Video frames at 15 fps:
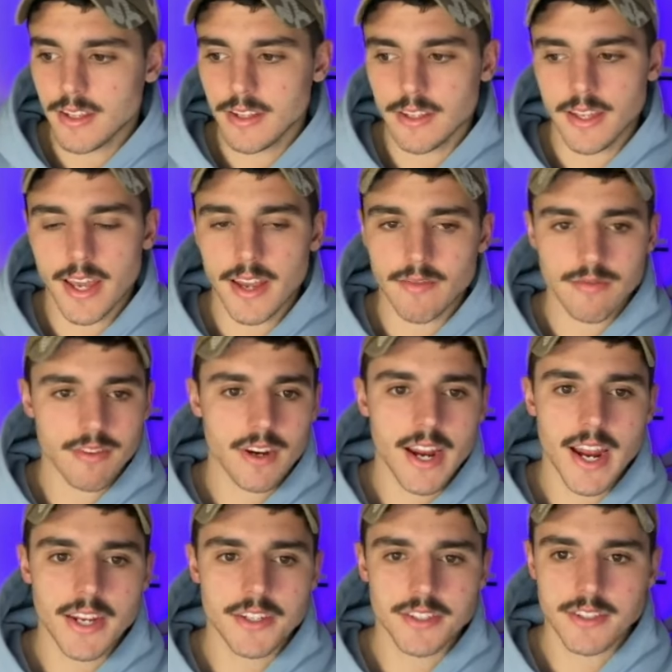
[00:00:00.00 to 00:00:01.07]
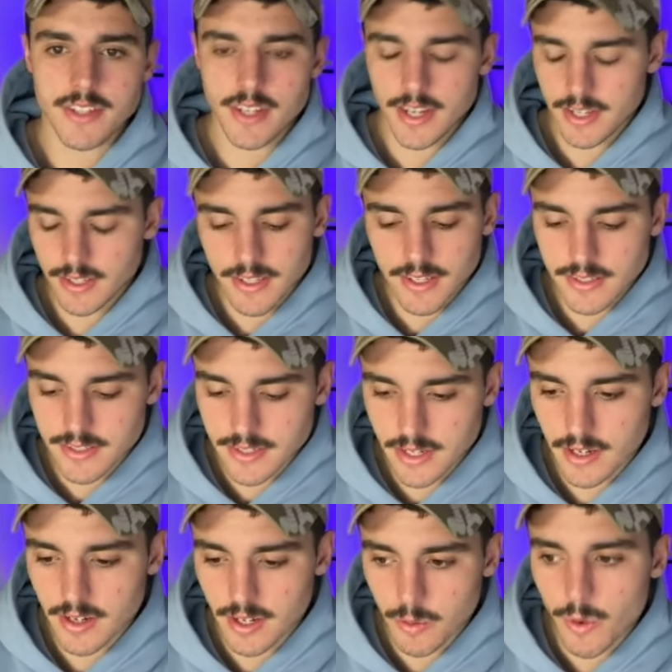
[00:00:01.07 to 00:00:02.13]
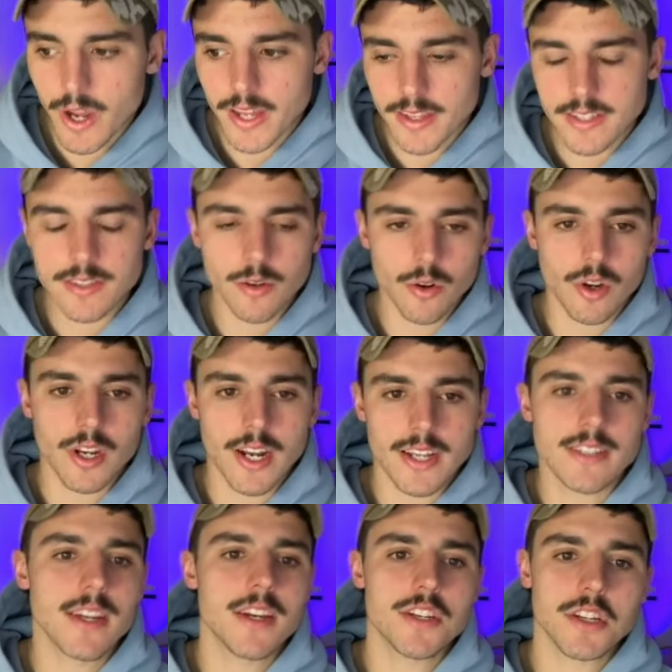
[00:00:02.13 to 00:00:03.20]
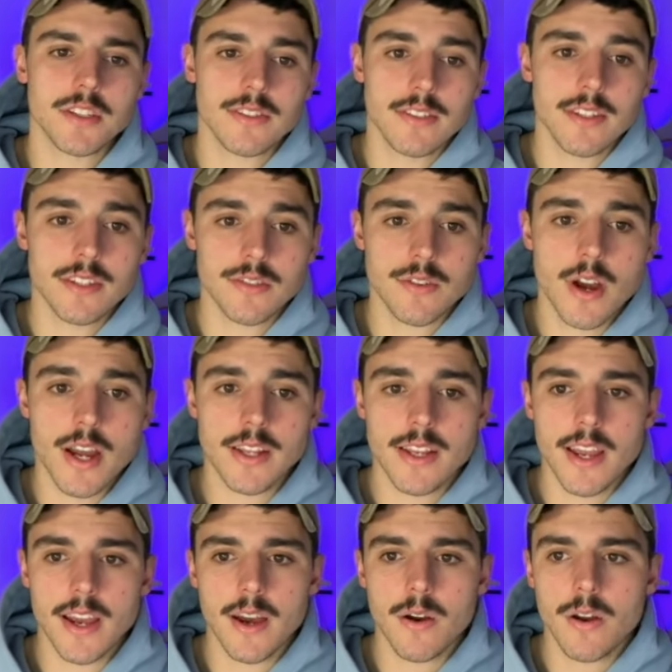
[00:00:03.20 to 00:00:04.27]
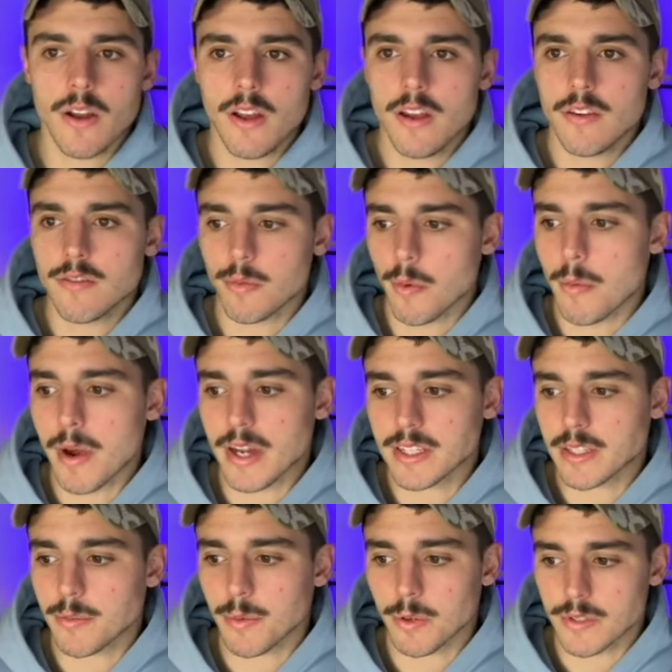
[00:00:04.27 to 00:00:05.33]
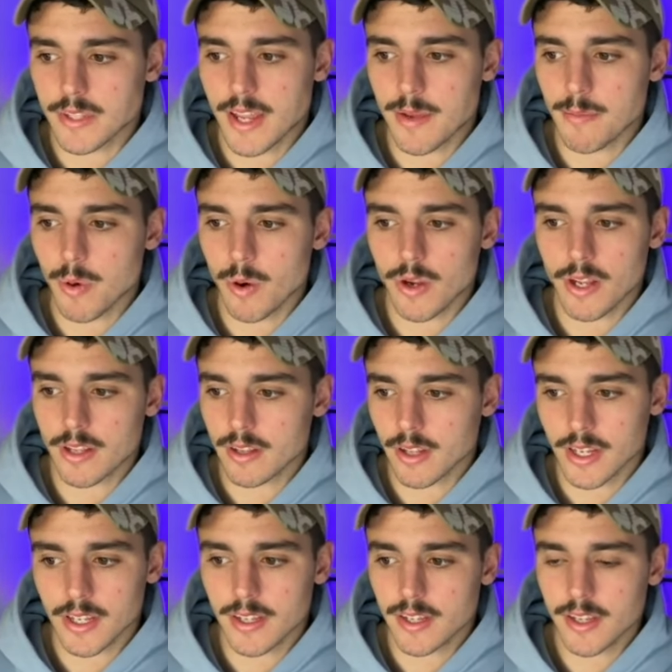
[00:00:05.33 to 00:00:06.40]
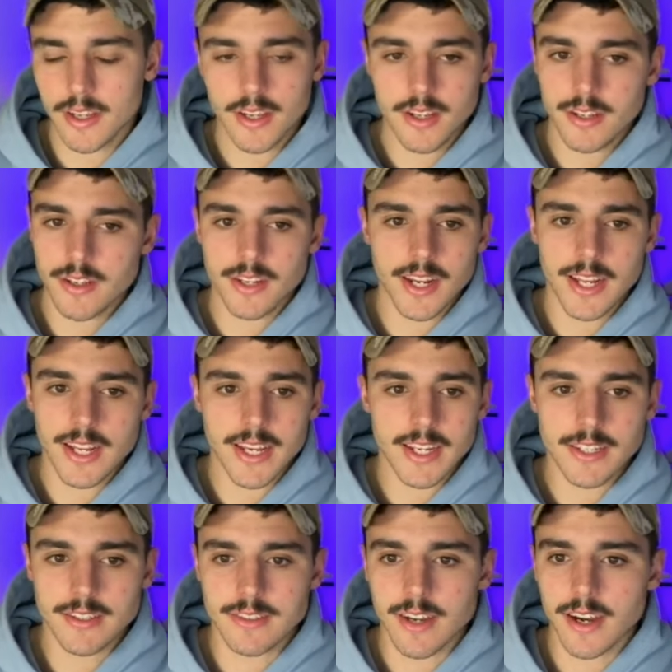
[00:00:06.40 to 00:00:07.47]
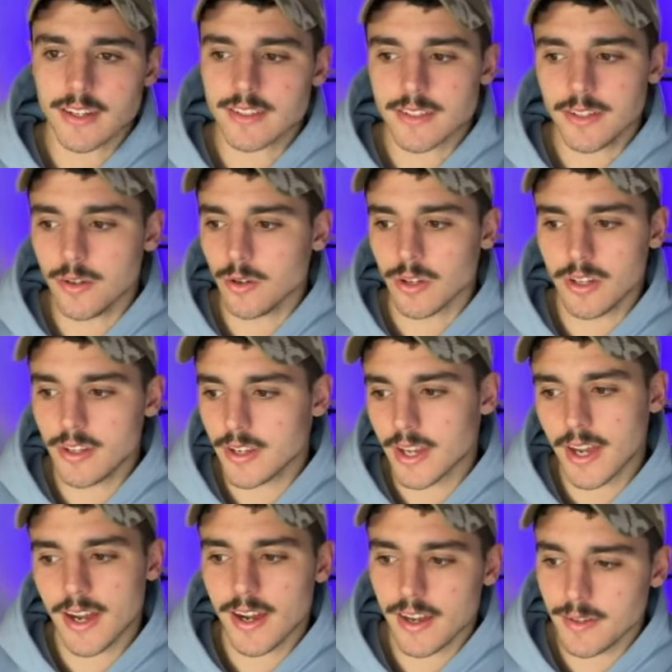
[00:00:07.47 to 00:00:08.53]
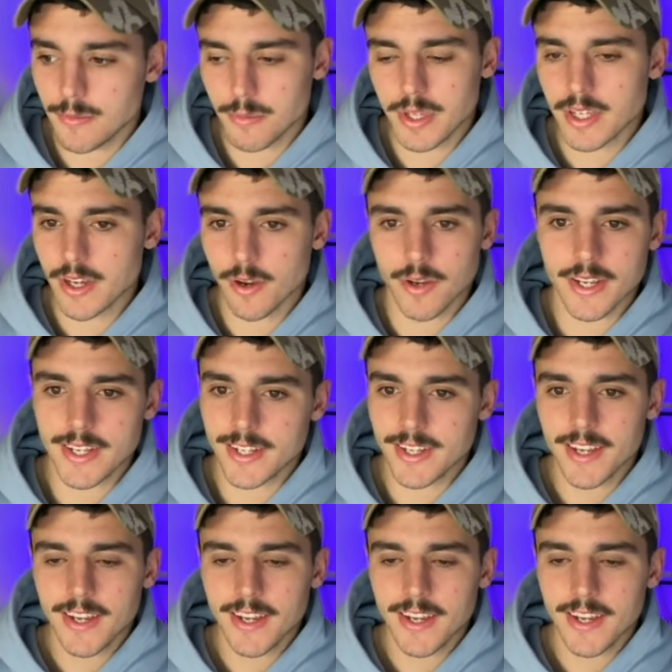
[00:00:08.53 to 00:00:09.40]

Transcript: yeah, free agency and considering where this organization sits right now from a basketball standpoint, like you need to get your ducks in order. You can't be going